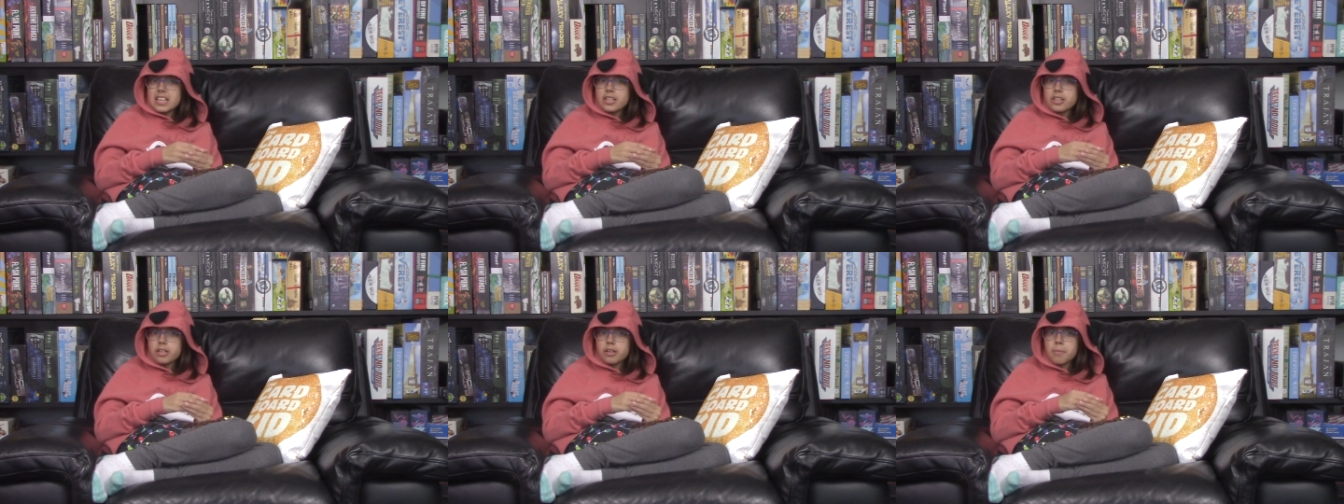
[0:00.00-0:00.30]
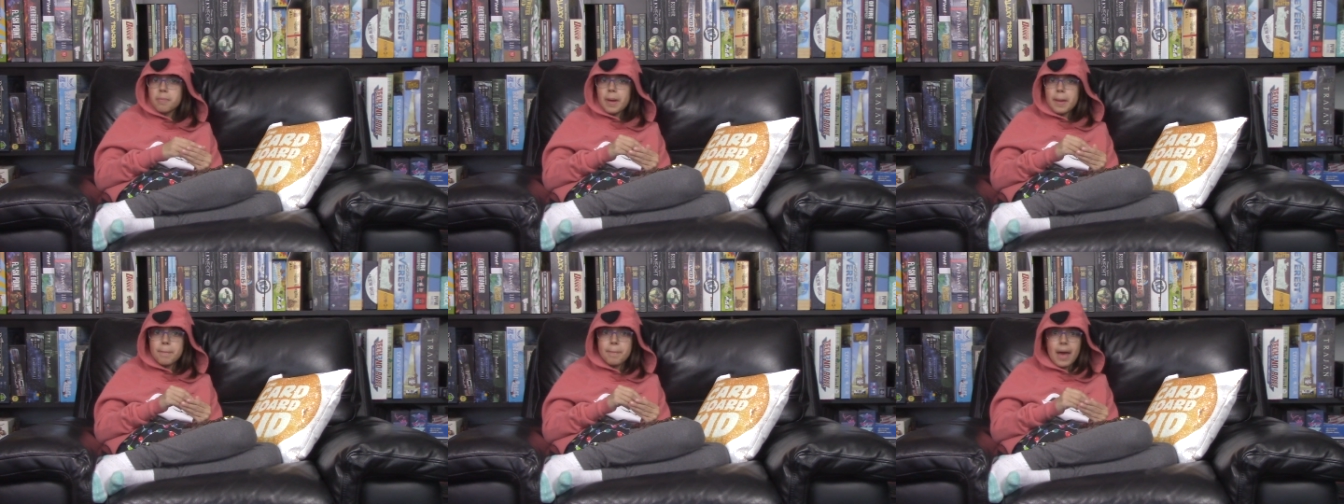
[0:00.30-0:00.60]

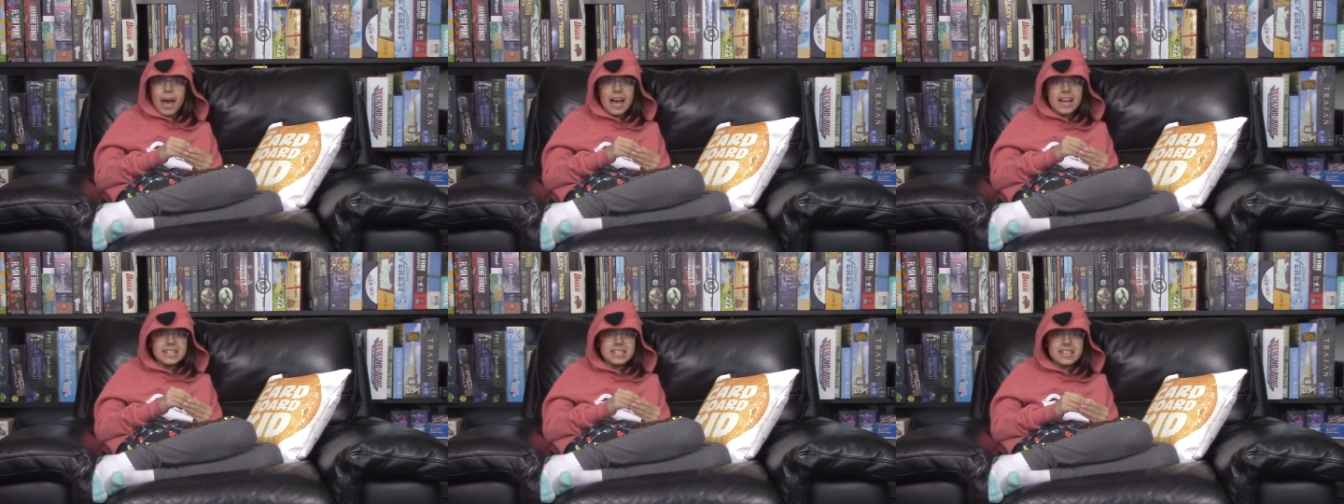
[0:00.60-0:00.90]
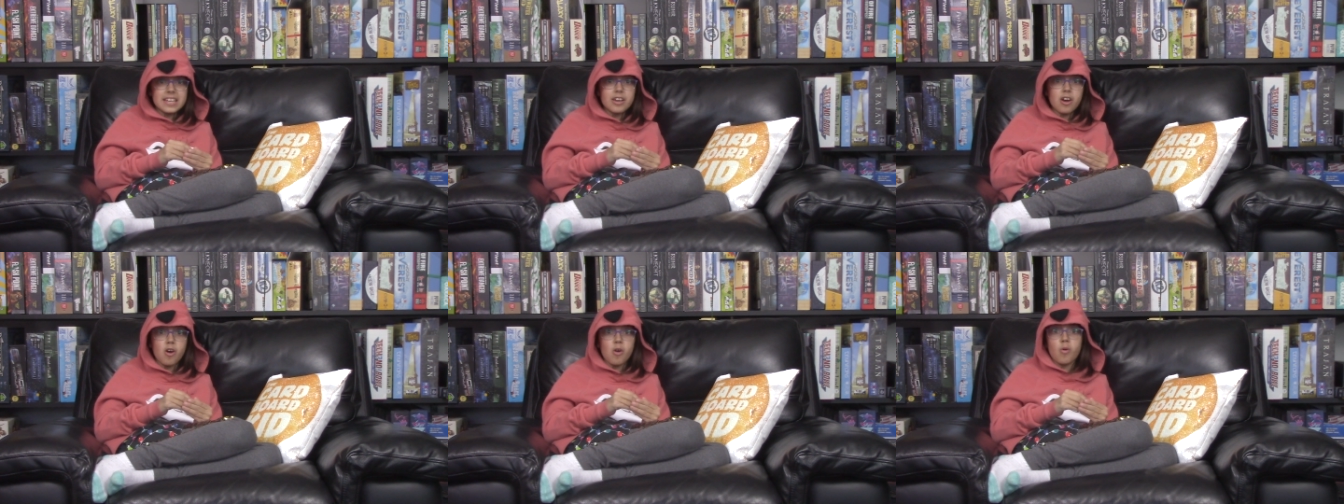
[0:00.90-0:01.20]
either by
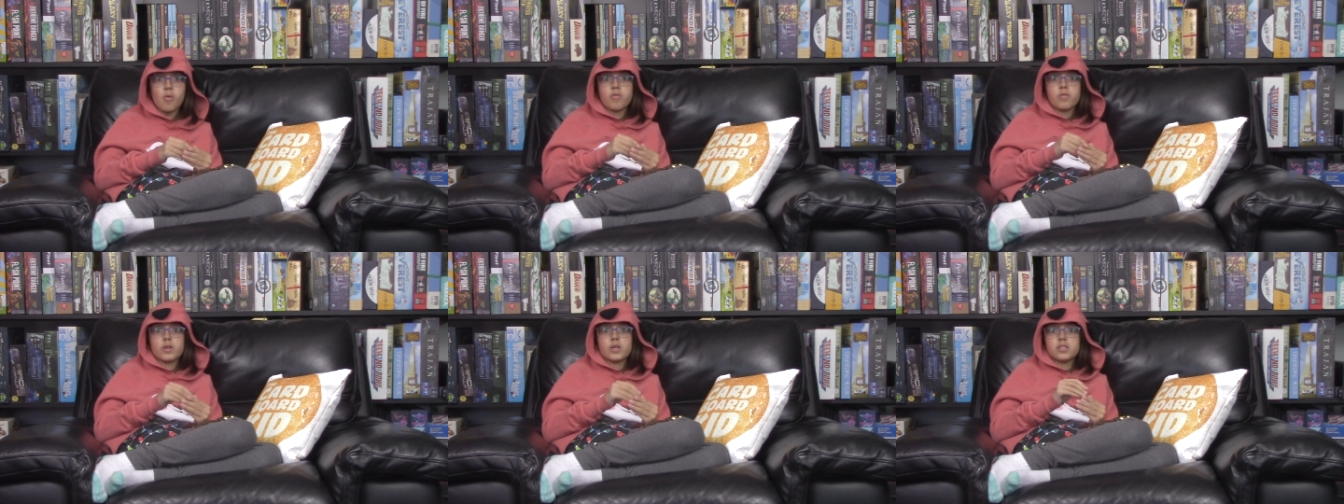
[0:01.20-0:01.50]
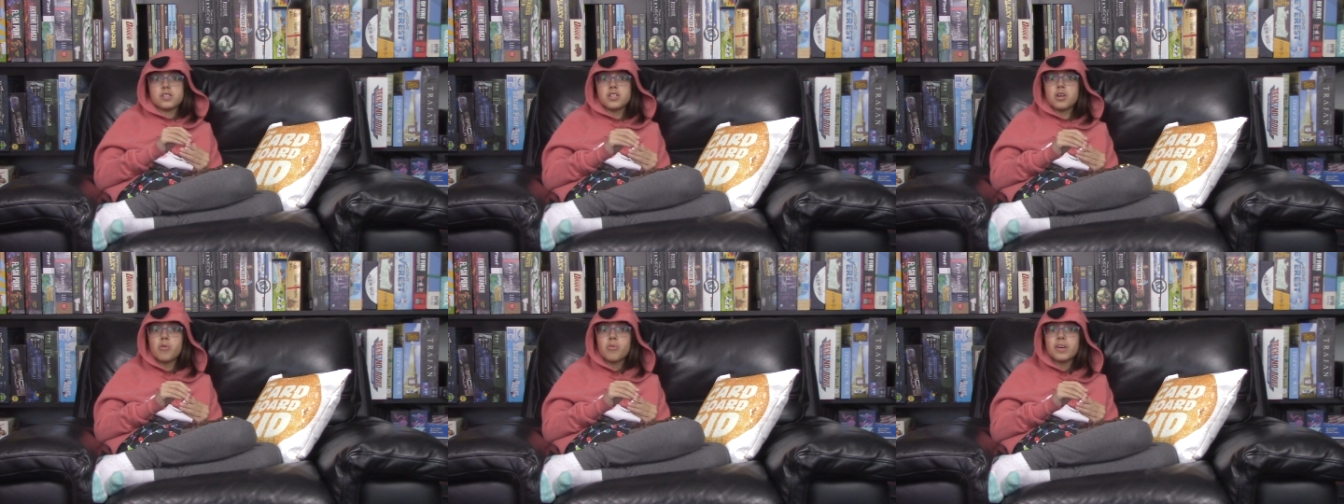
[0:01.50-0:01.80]
passing
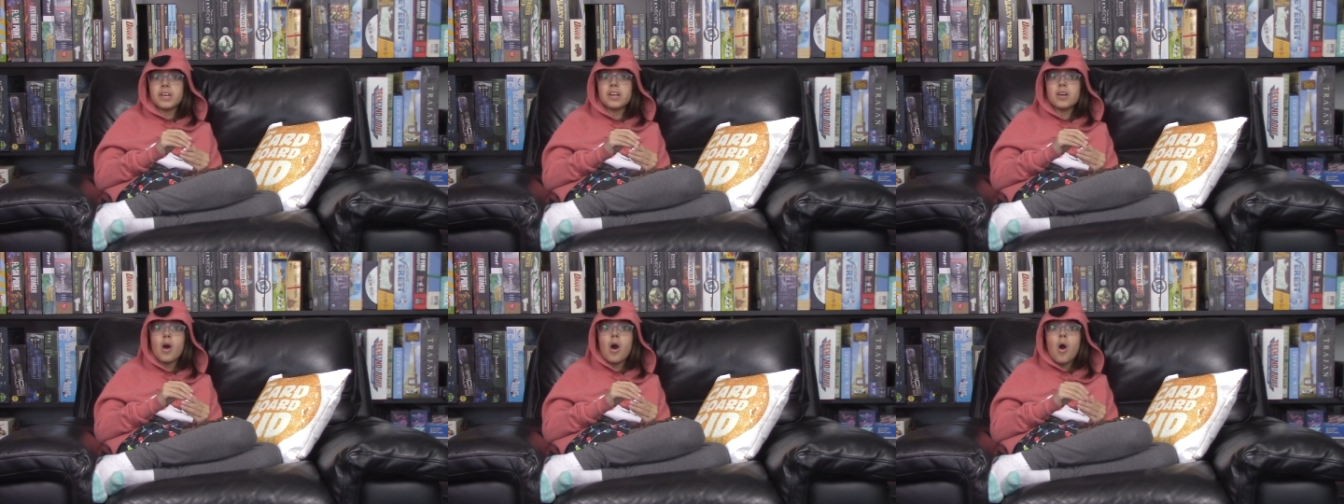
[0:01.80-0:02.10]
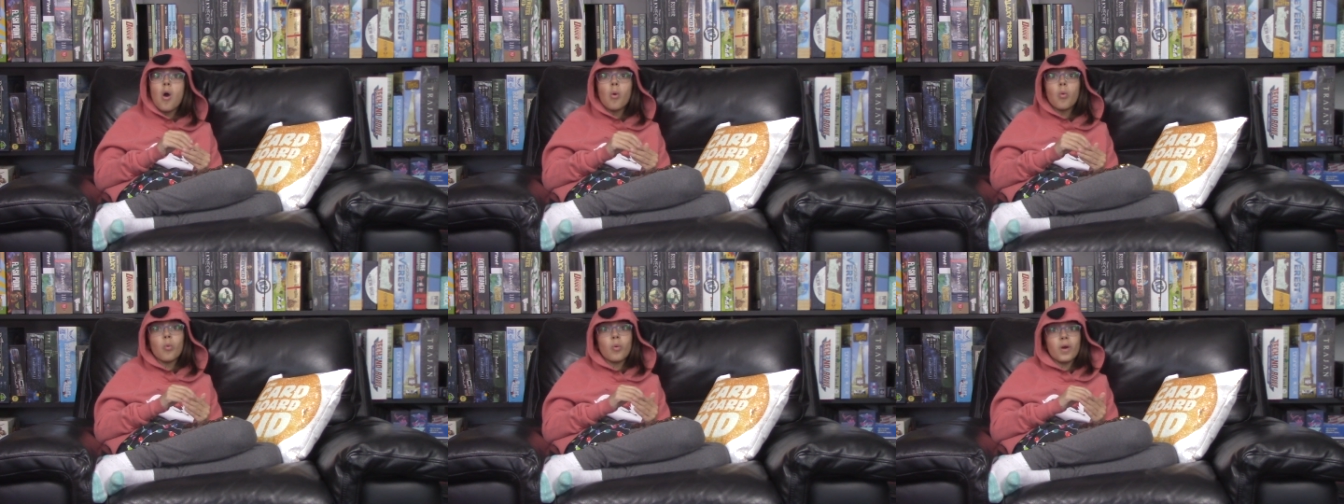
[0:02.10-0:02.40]
over a token
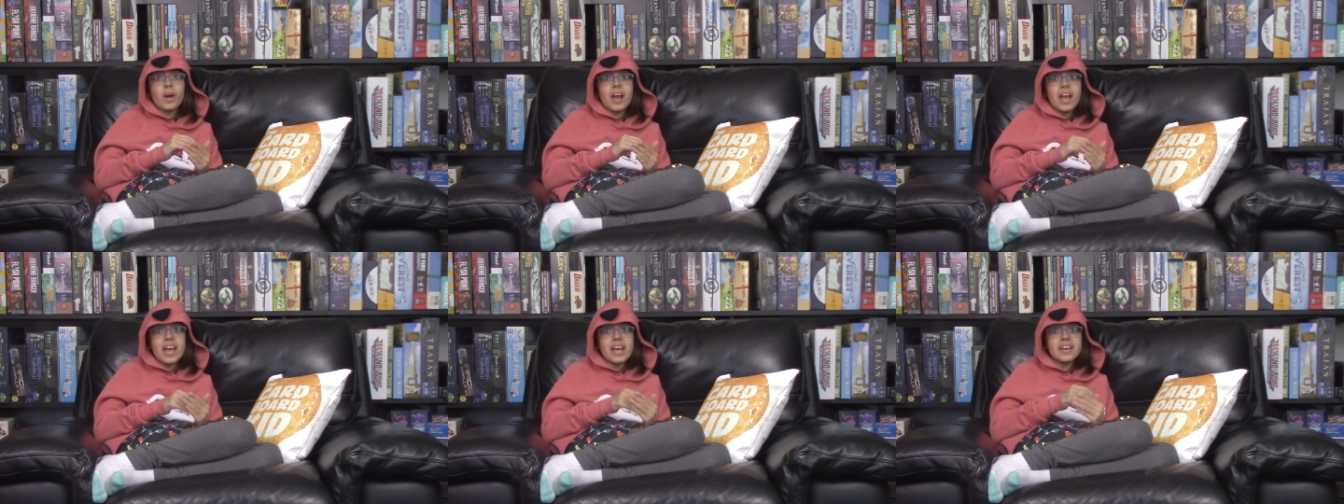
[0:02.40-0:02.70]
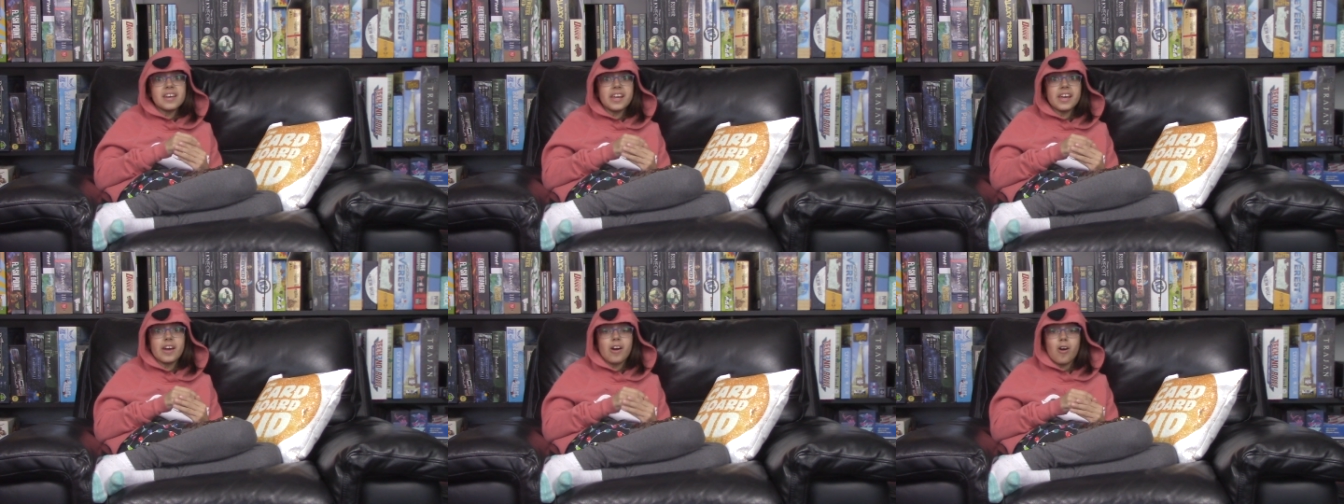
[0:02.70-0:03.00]
or
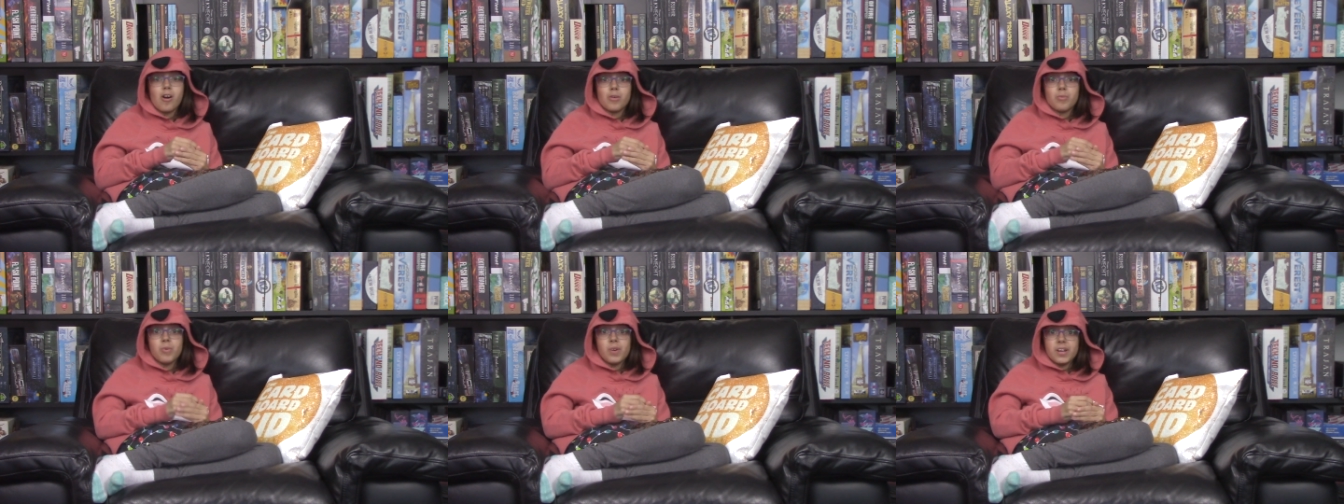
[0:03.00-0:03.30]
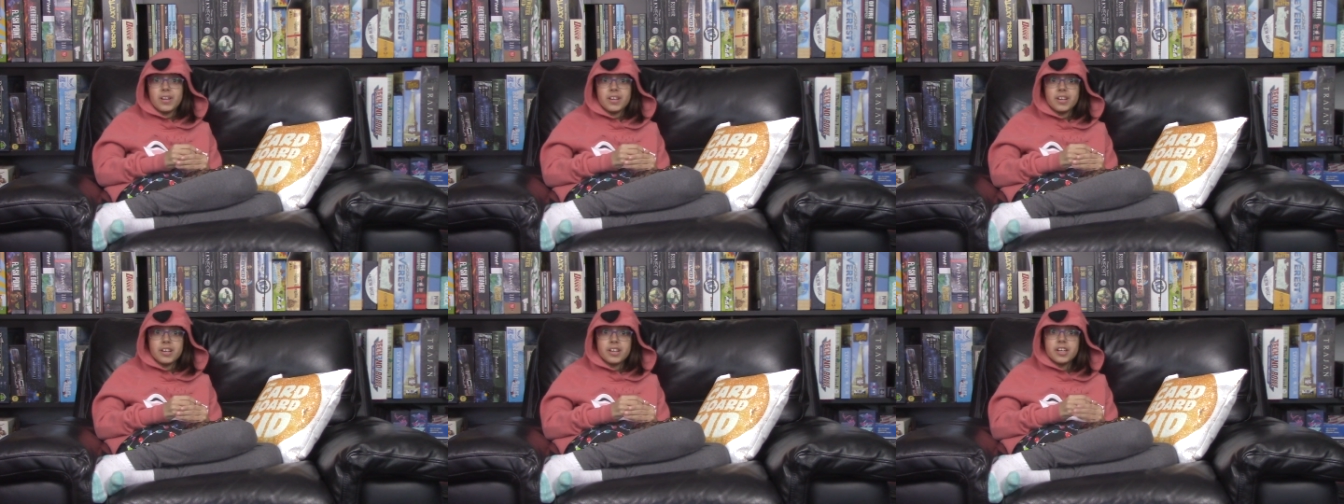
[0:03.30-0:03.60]
ending on
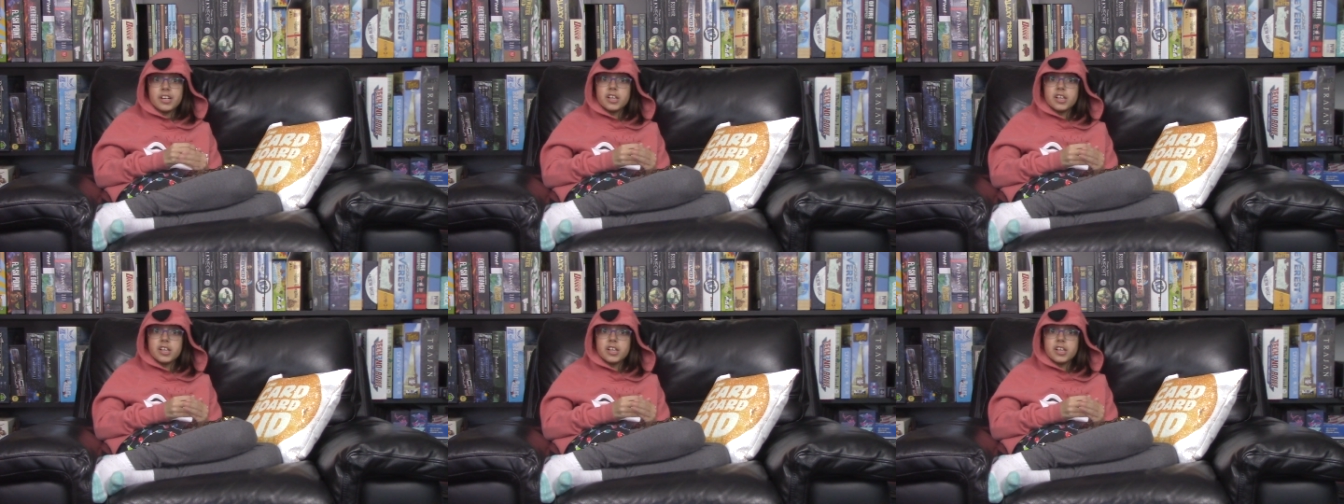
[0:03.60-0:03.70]
one.